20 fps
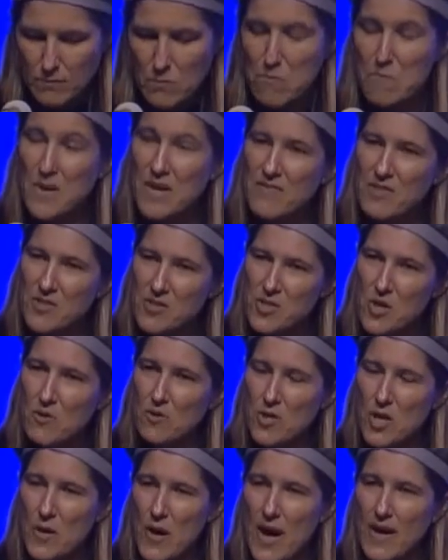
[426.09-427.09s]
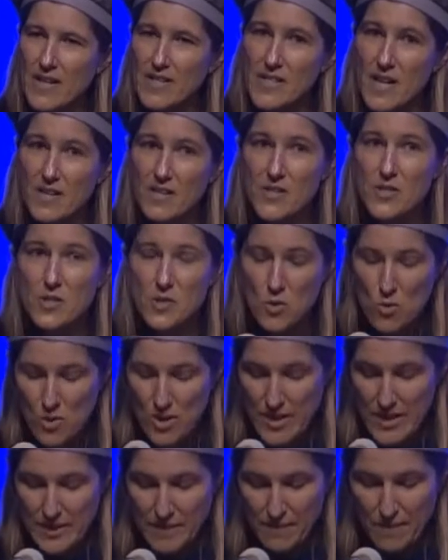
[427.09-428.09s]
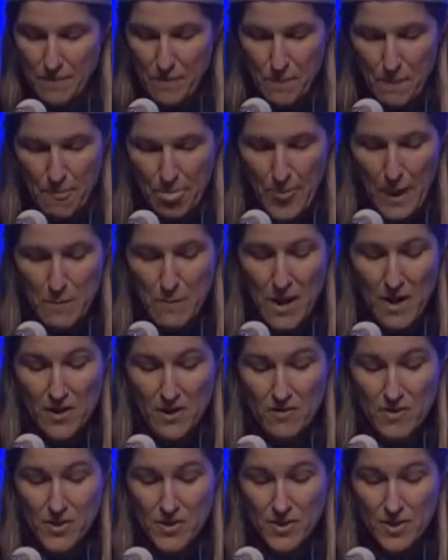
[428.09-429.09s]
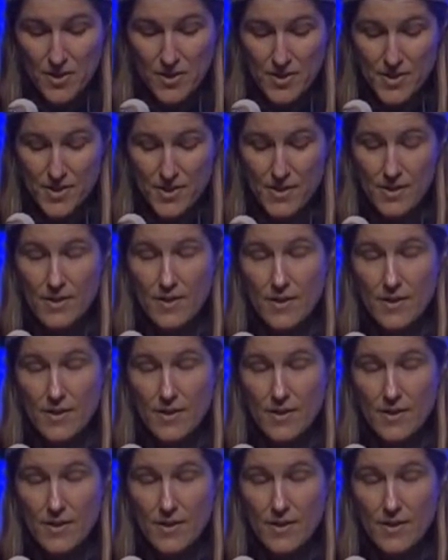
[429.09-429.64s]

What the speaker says: But if you don't know how to tell a story about your results,